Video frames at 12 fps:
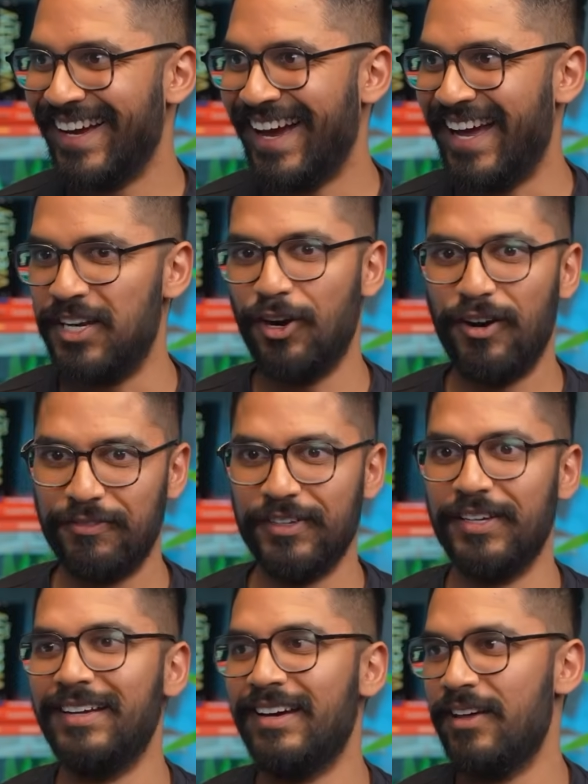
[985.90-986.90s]
And
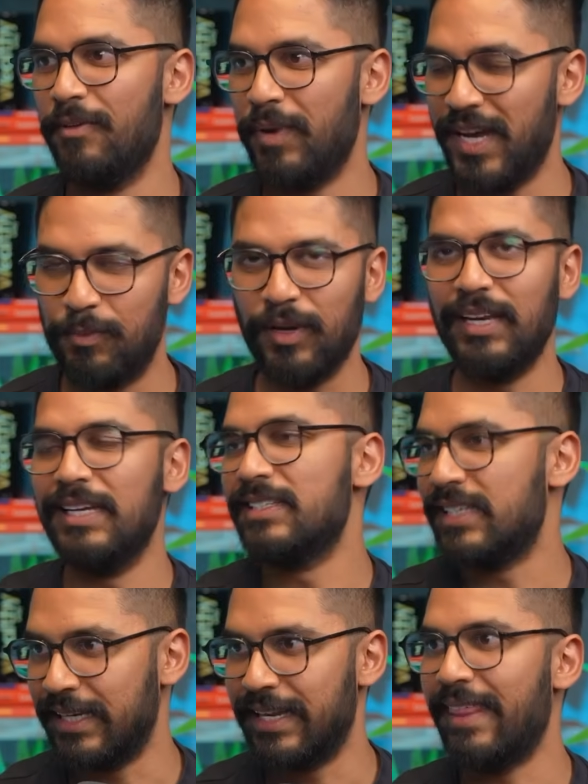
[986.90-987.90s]
often people are
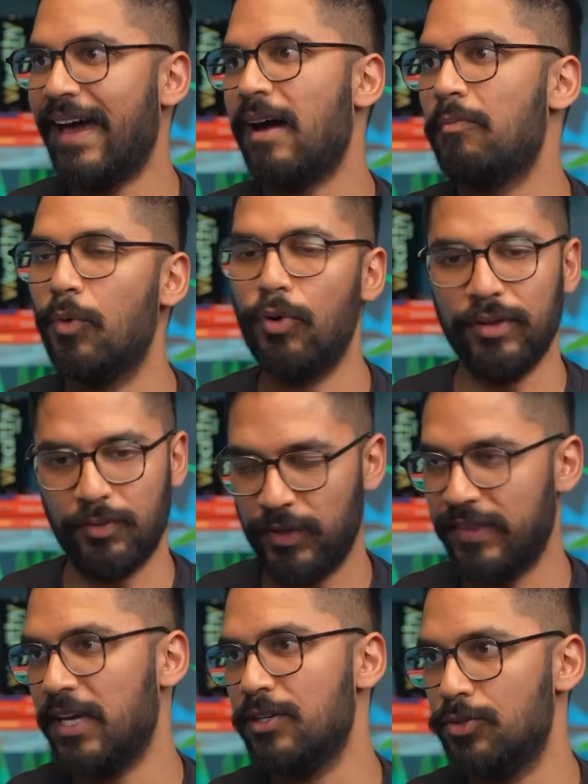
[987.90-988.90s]
listening to that more than
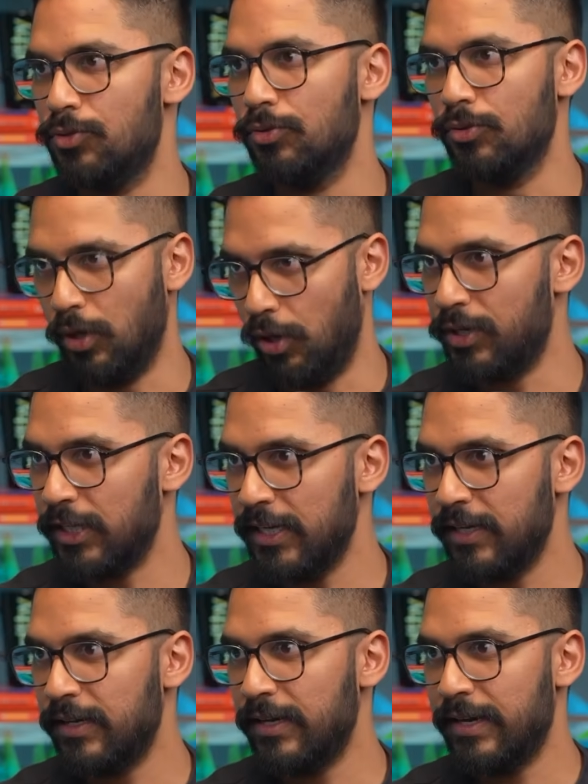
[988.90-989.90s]
what they do
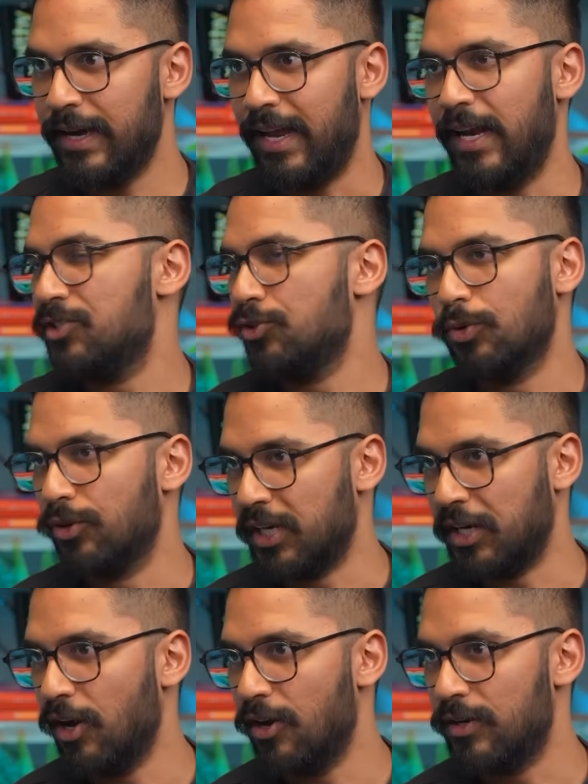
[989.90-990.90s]
locally. And as you
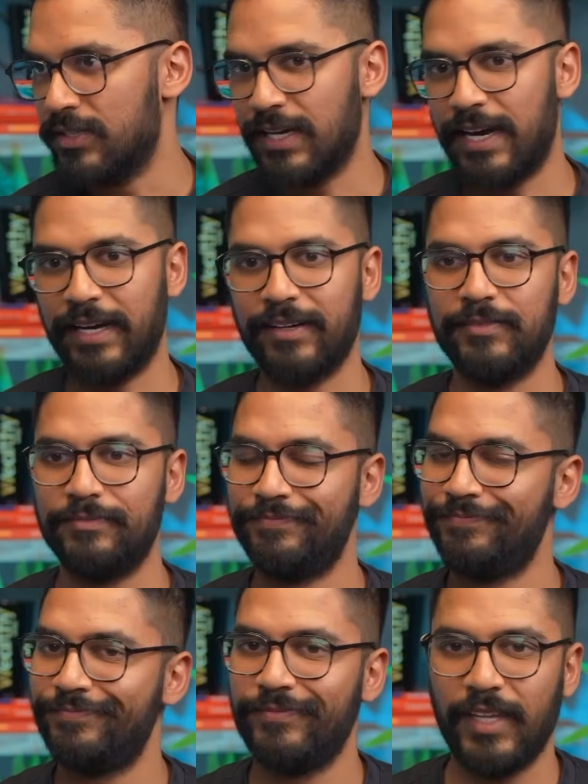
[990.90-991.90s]
already know, it's like,
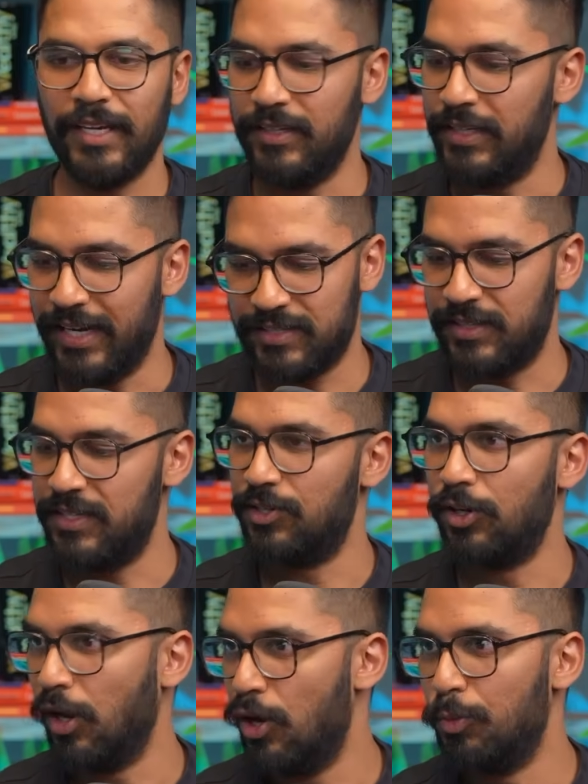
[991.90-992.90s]
yes, there's
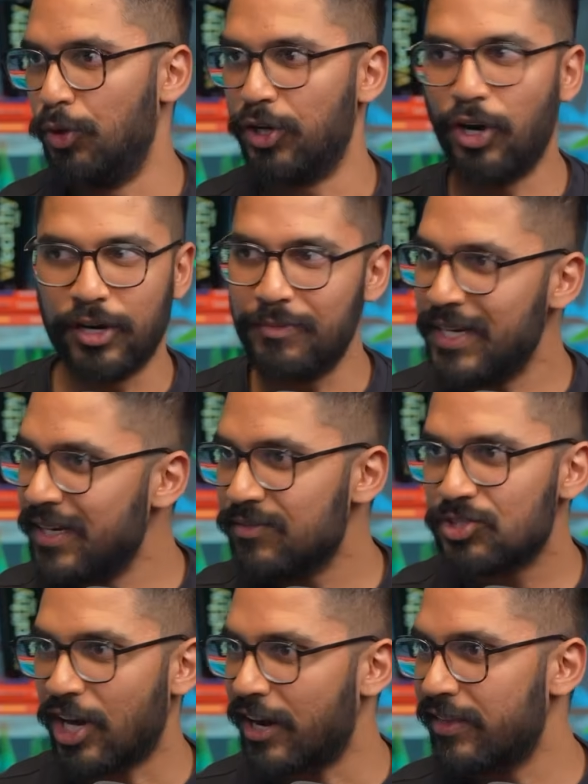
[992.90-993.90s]
a global economy
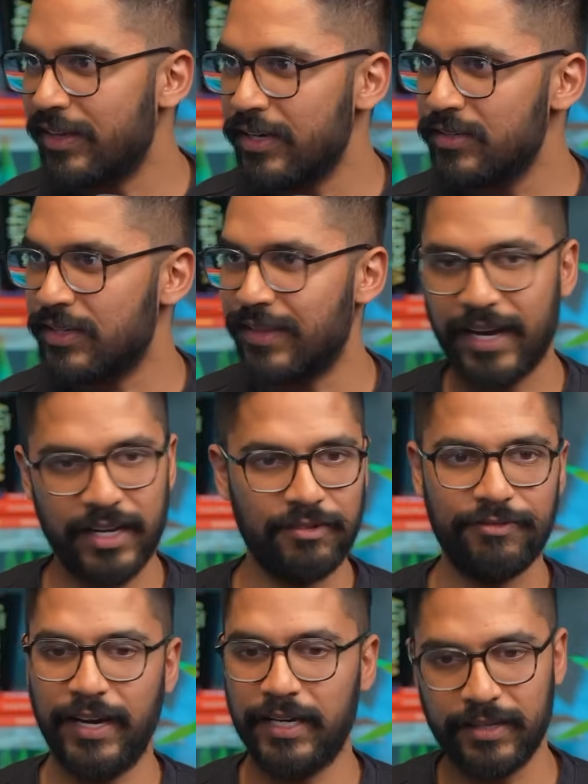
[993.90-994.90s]
side of things and that can
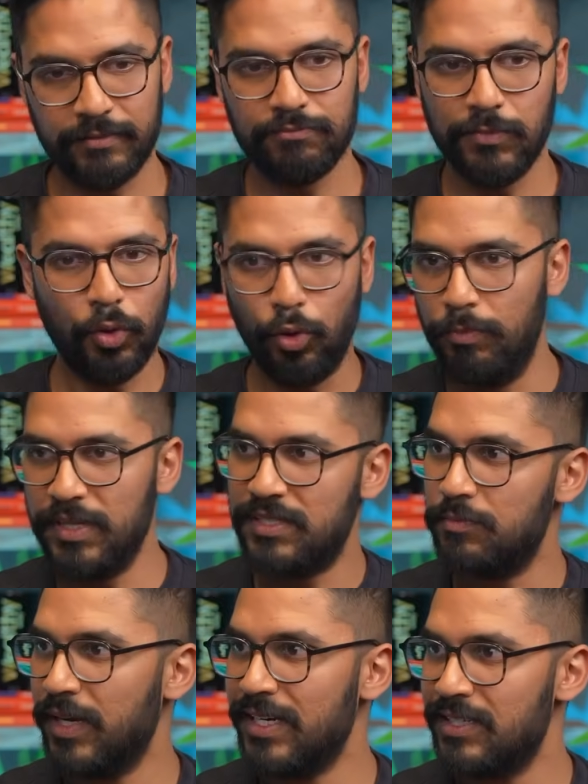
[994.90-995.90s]
affect all bits
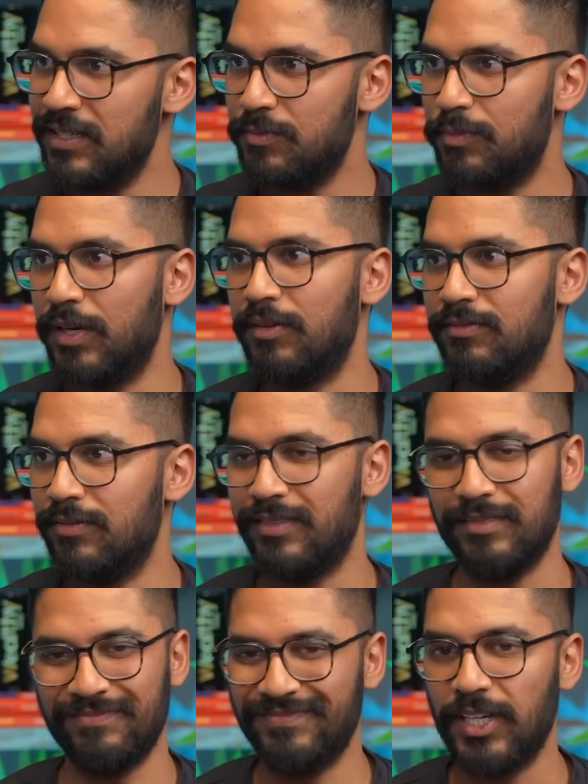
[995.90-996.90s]
and pieces, but
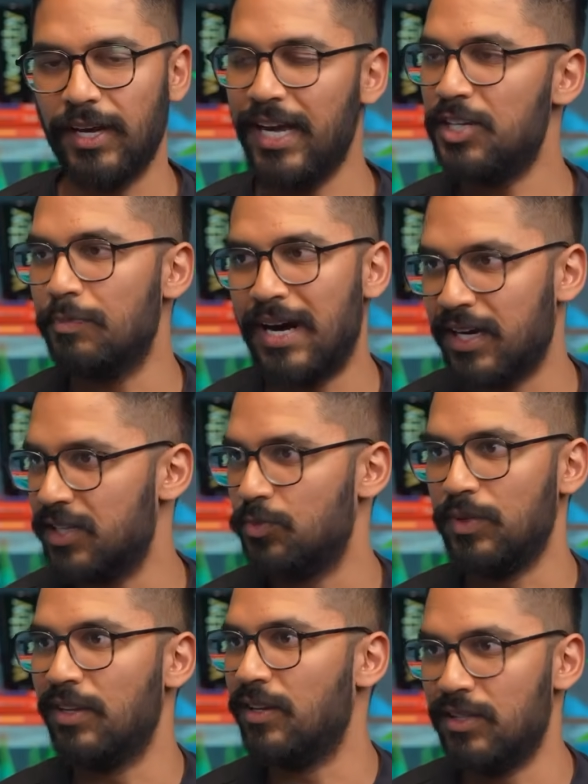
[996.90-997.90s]
each market's
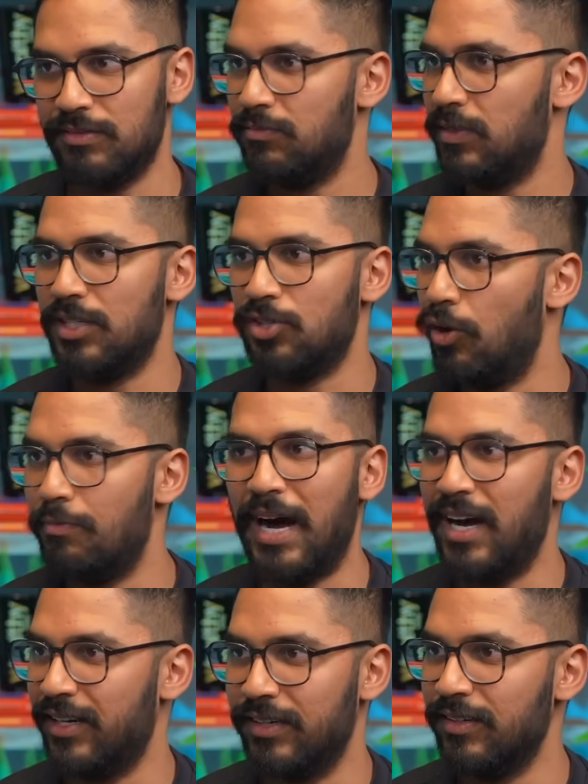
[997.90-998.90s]
within its own
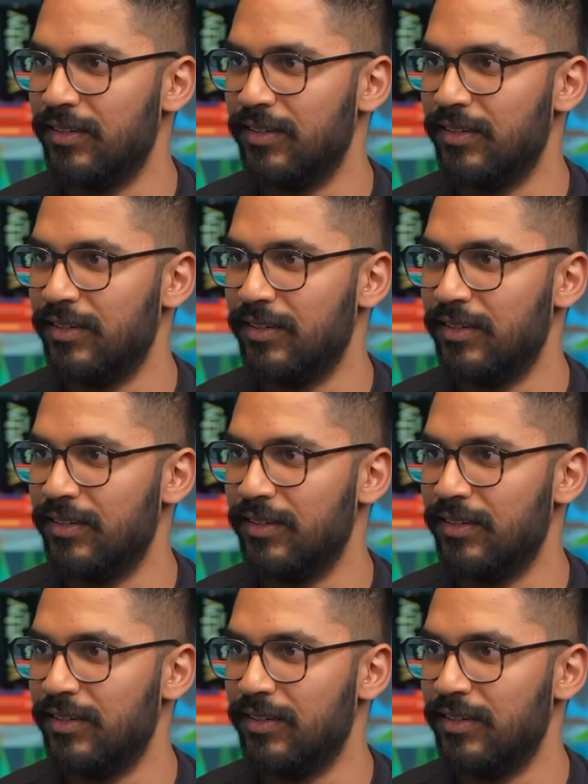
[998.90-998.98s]
market.